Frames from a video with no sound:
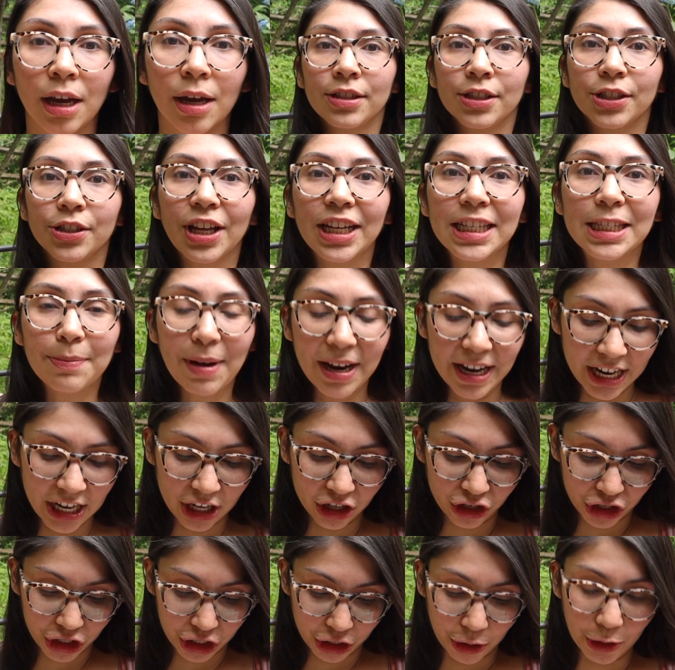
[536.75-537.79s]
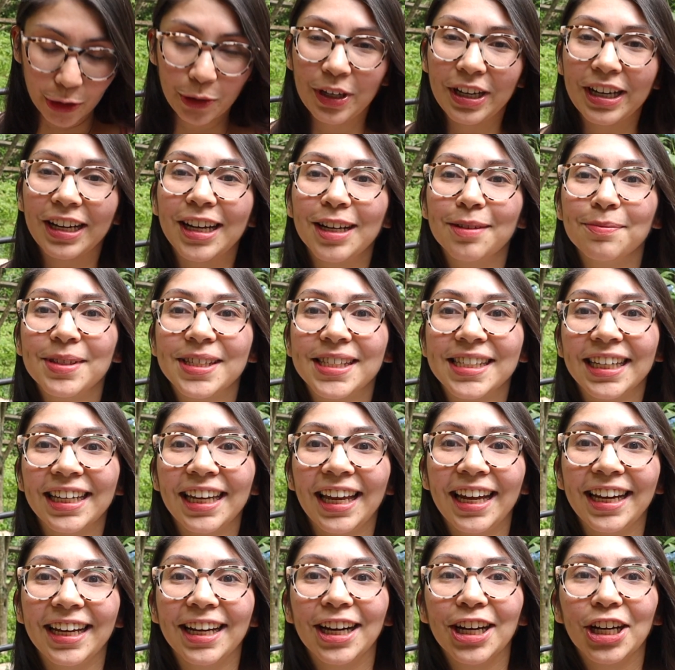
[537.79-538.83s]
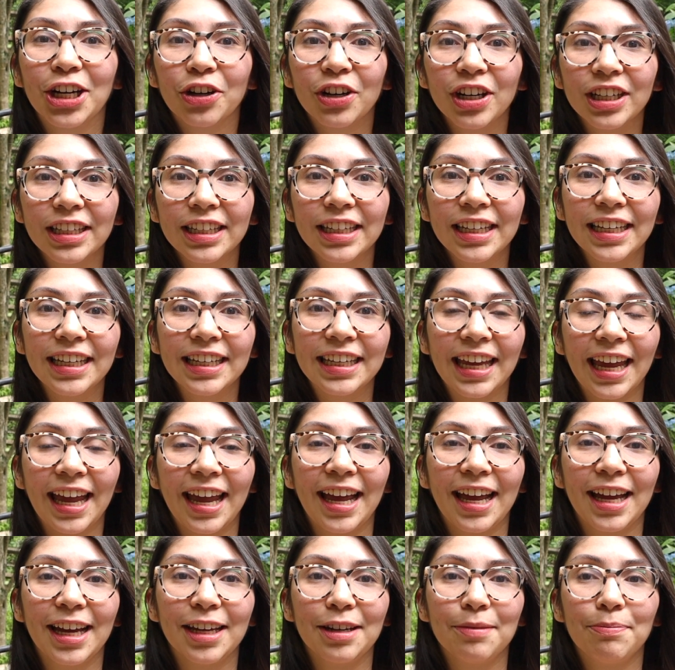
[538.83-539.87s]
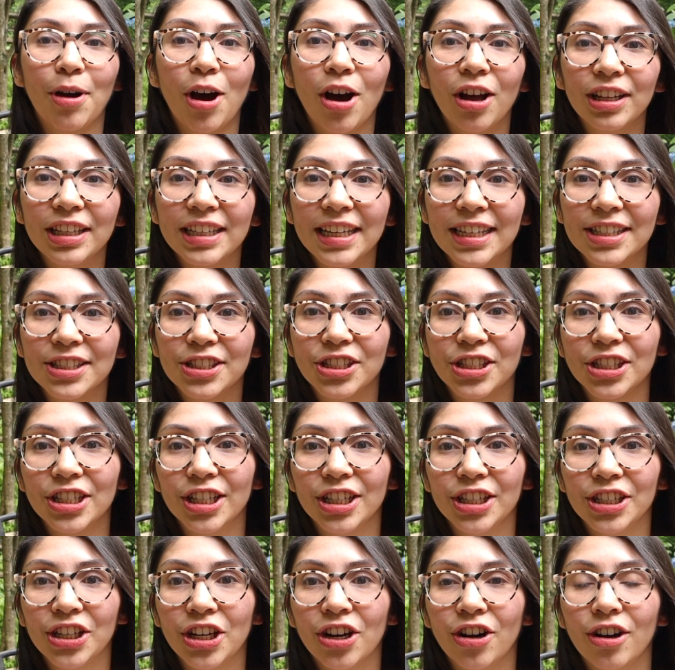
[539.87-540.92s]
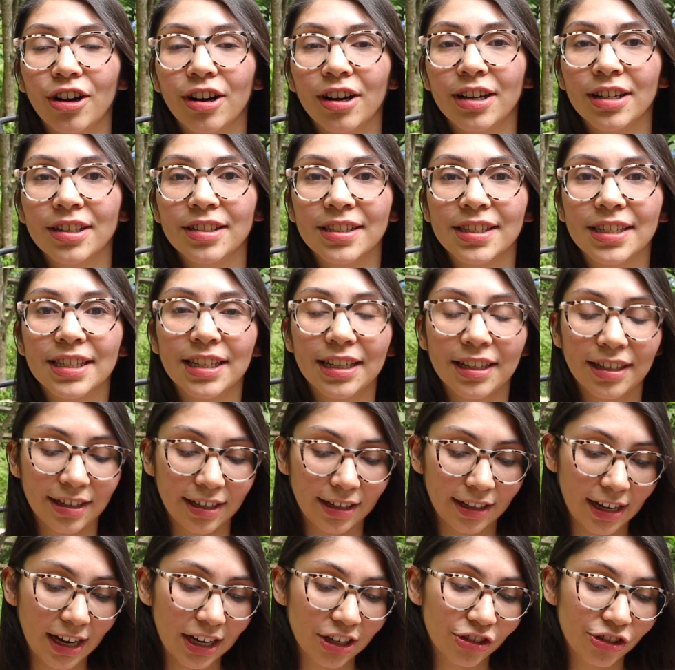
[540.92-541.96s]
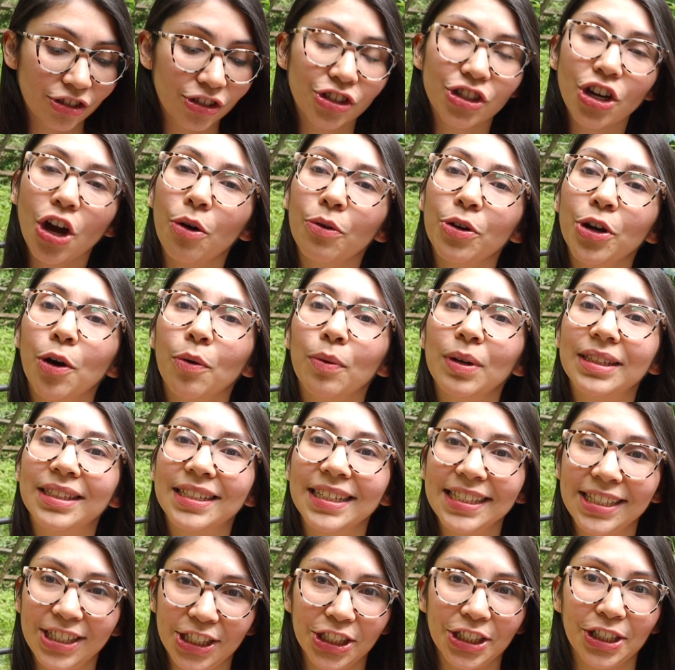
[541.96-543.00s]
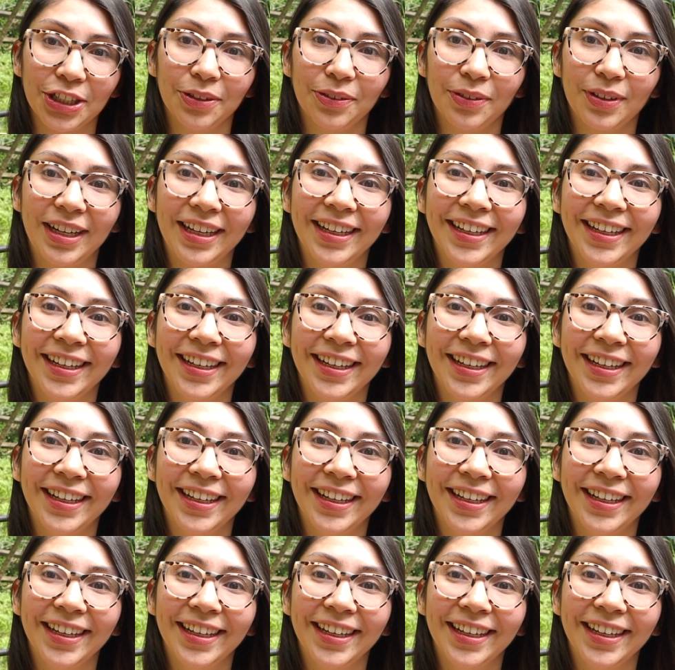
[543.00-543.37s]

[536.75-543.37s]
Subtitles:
So that's my issue when it comes to like acrylic and polyester yarns. I just don't know what to do.